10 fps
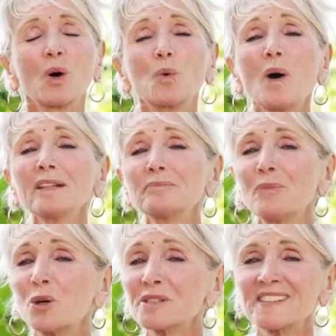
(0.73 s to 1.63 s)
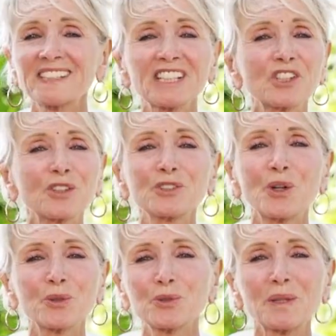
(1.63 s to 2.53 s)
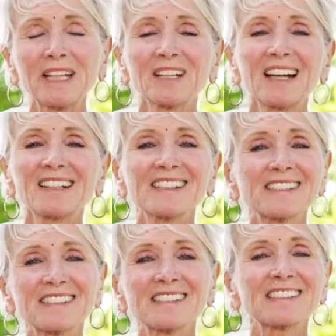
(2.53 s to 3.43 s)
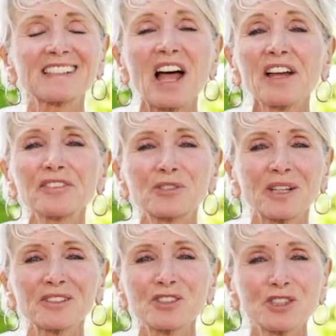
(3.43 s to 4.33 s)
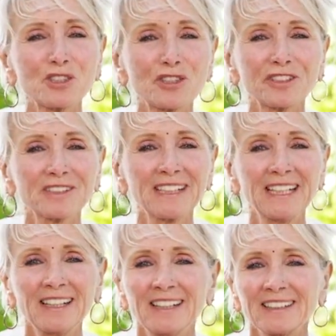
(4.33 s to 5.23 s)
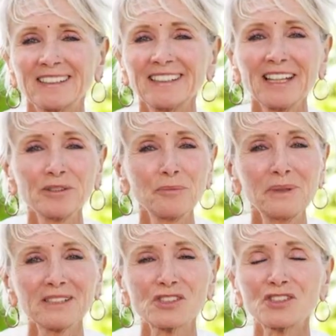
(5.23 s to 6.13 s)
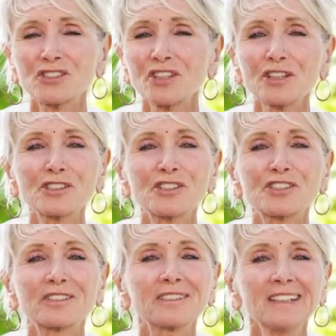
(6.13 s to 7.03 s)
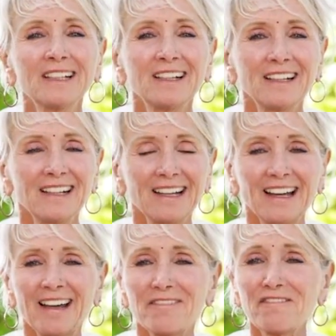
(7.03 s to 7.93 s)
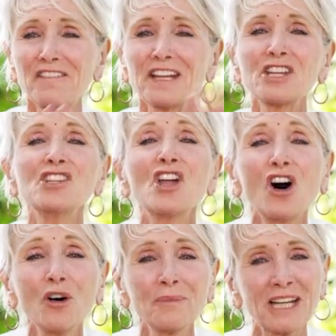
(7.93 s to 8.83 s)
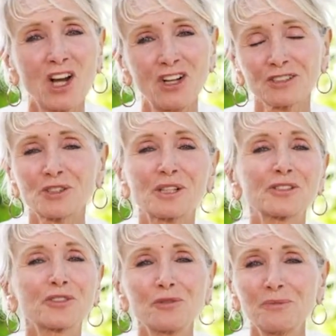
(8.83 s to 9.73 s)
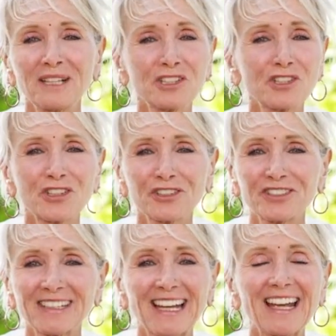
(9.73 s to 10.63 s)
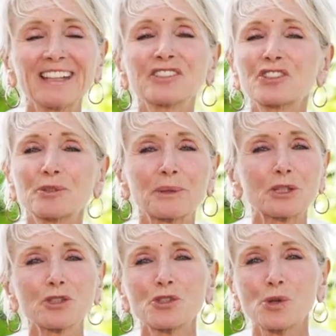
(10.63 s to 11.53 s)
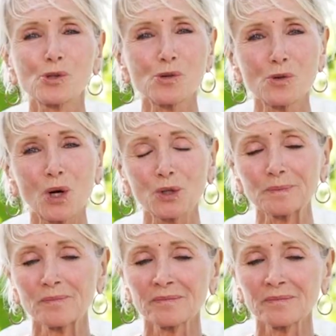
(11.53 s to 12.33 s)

what most seekers don't realize is life transition can be such a phenomenal transformation and spiritual growth.